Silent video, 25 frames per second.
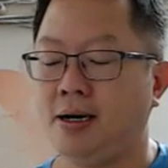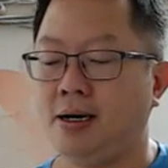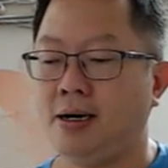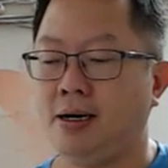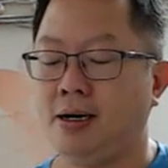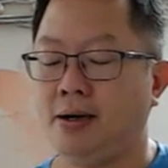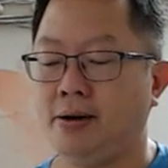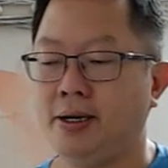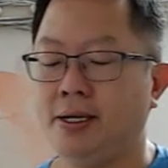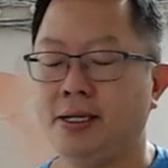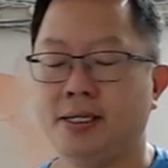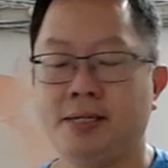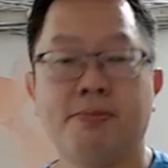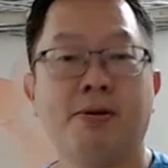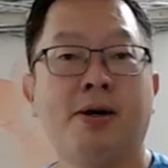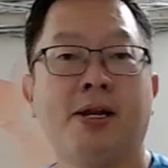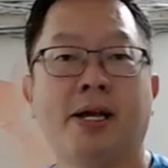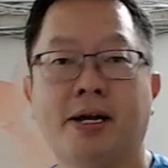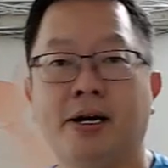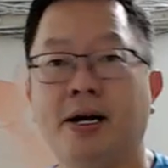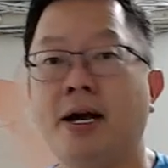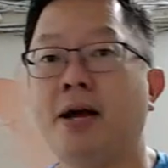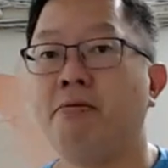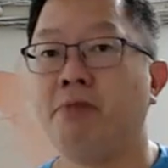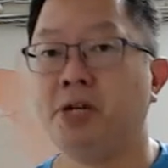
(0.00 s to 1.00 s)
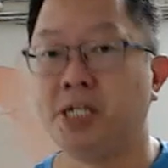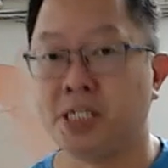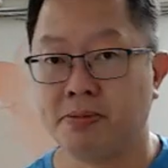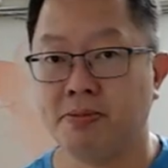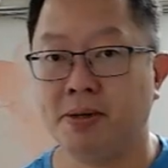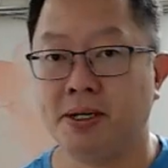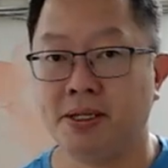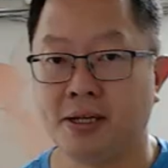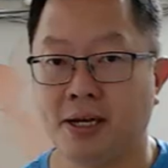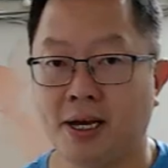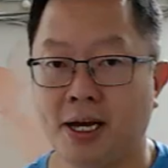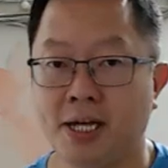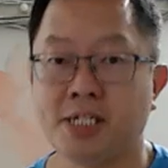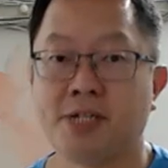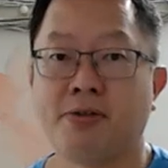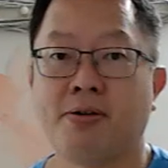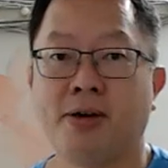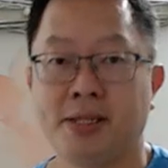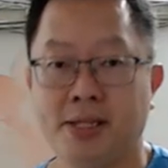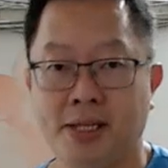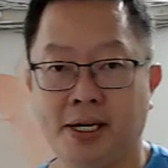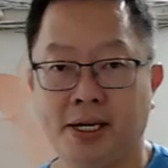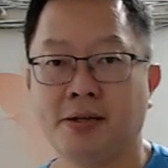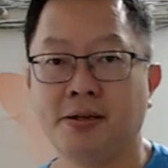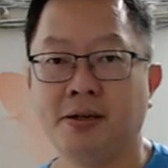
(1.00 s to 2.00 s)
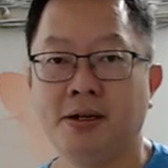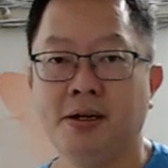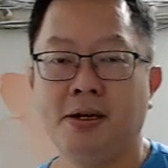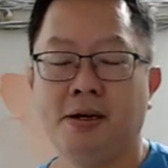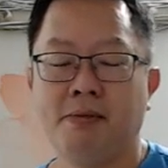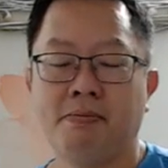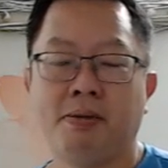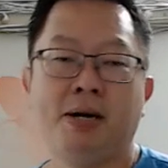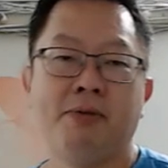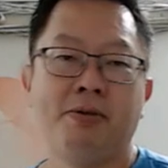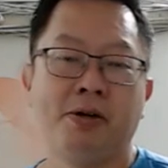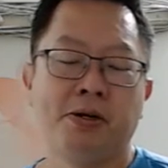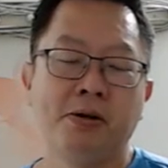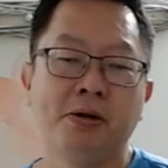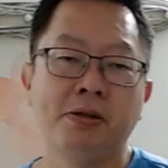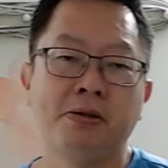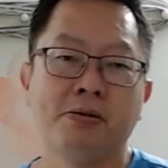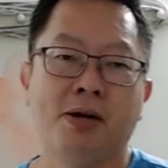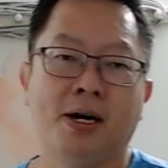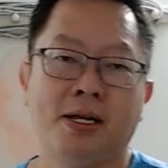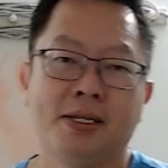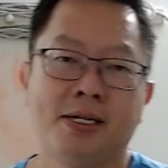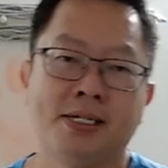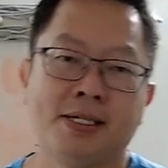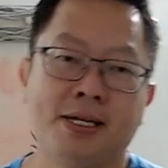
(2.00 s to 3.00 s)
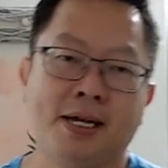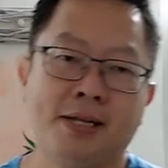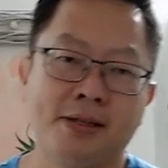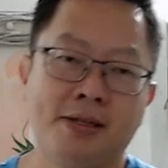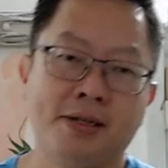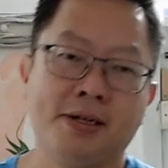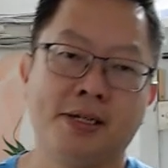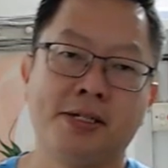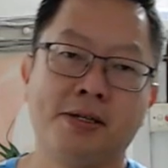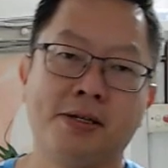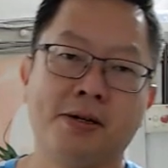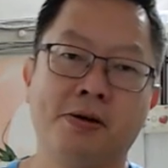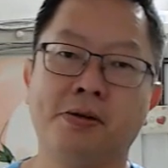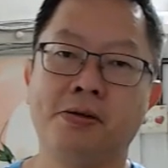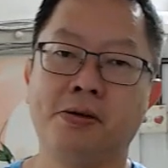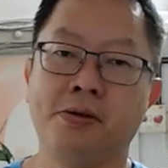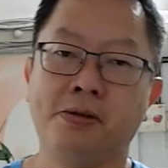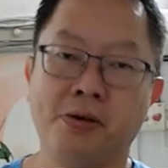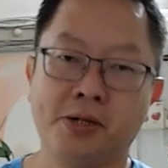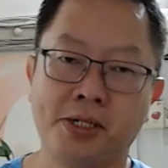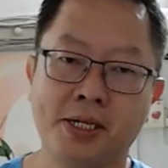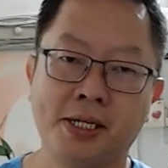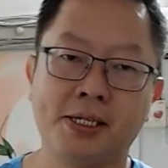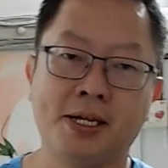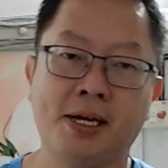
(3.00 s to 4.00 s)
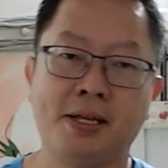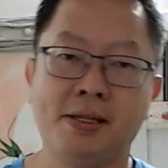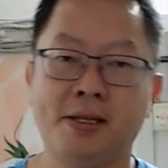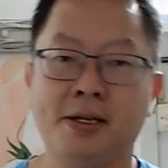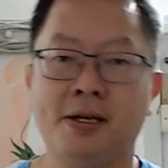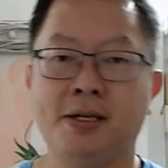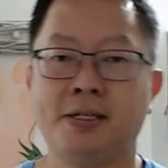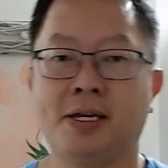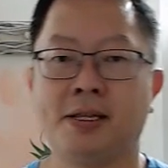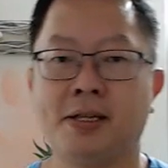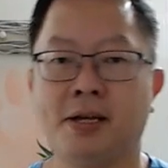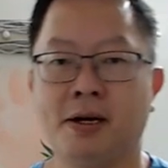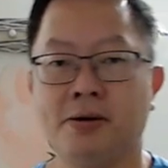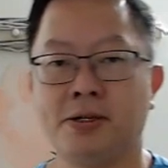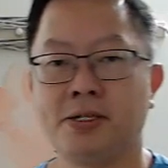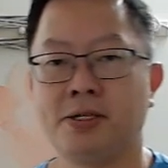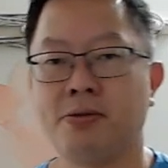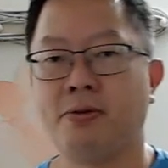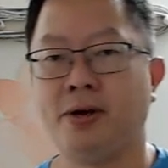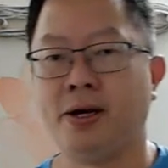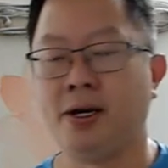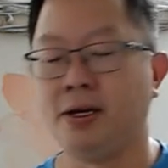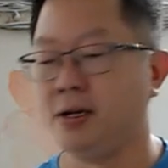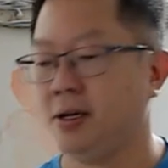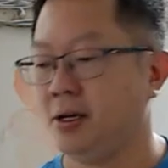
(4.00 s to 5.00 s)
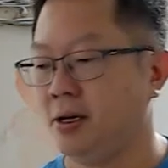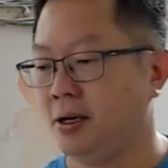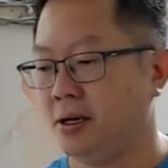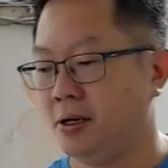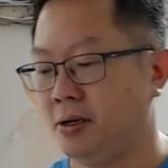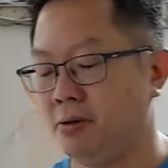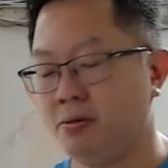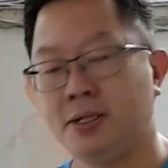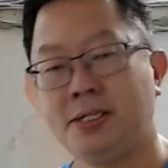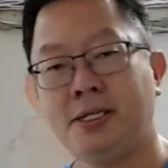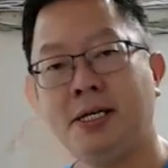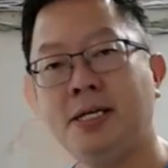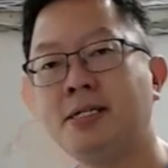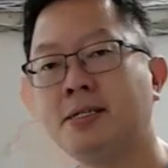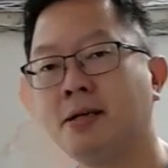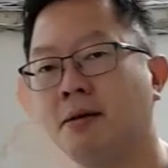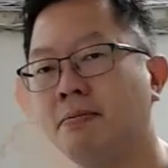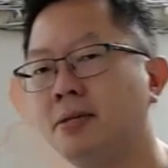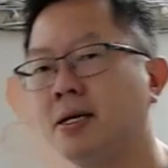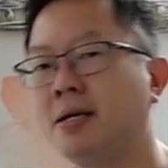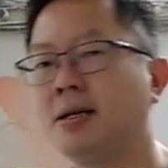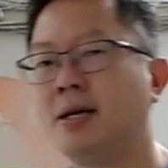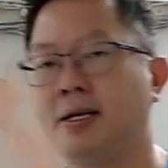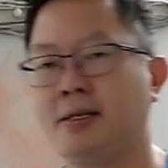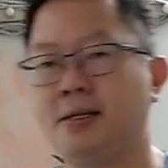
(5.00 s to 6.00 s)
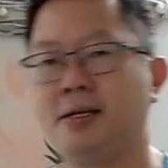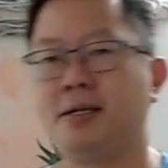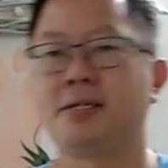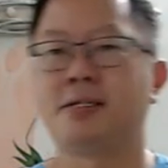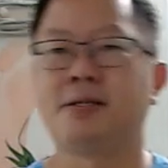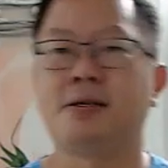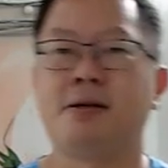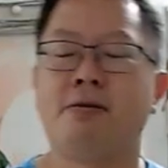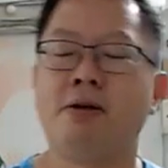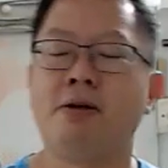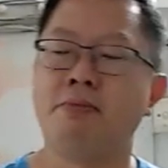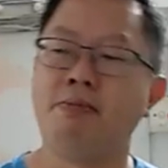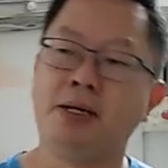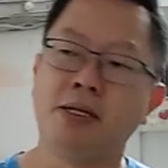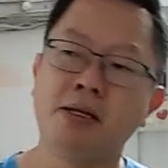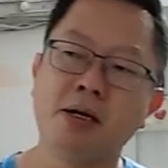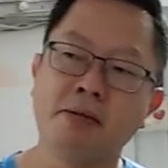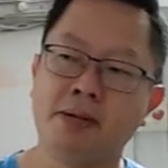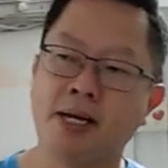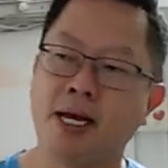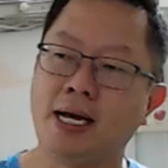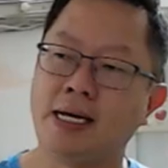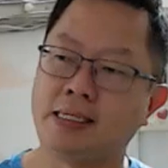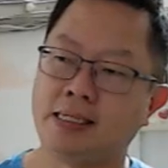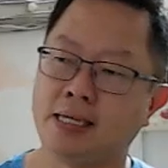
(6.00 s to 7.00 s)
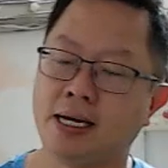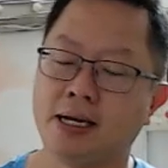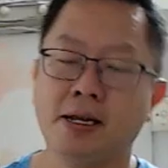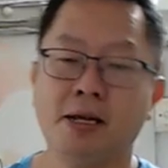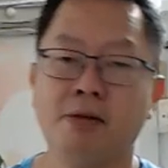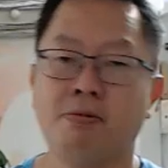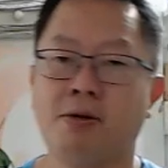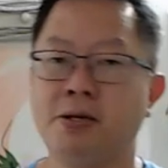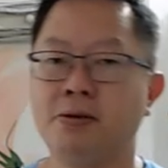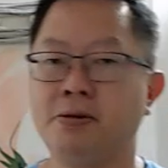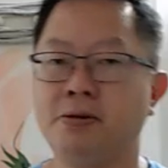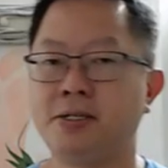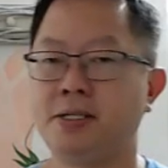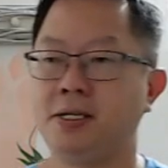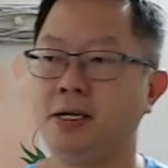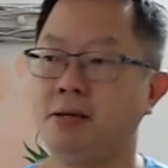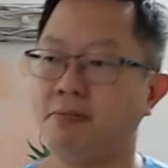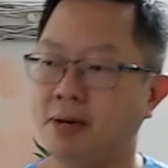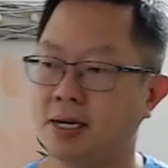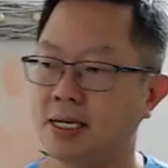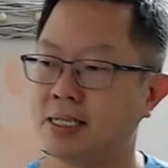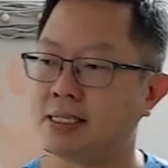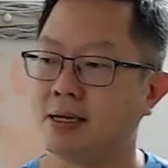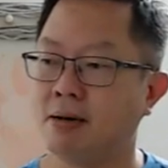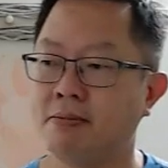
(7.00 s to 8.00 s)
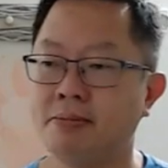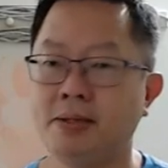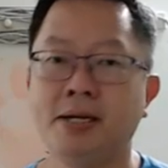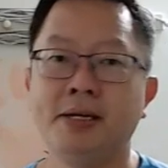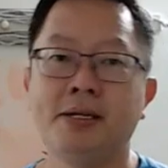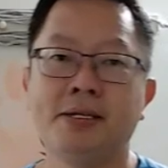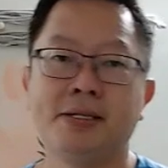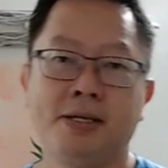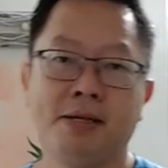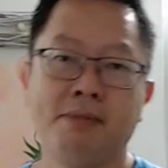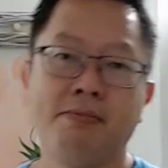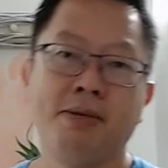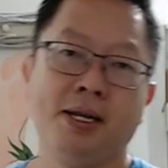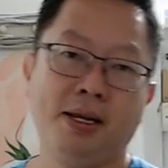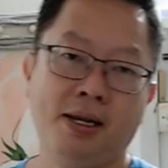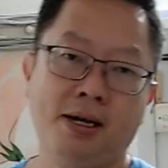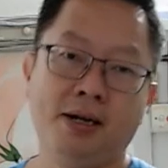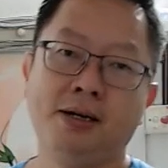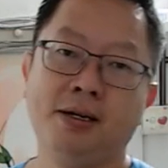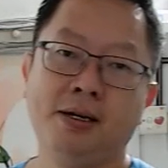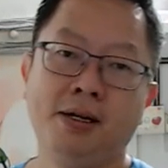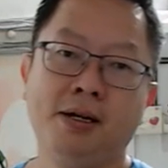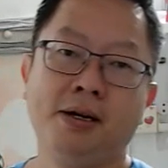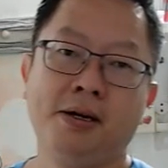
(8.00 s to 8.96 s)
It's more like an enrichment, extra thing. But if you go to other centers, you go to tuition centers and elsewhere, you will see something like this. Right? It may not be exactly what you see, but something similar.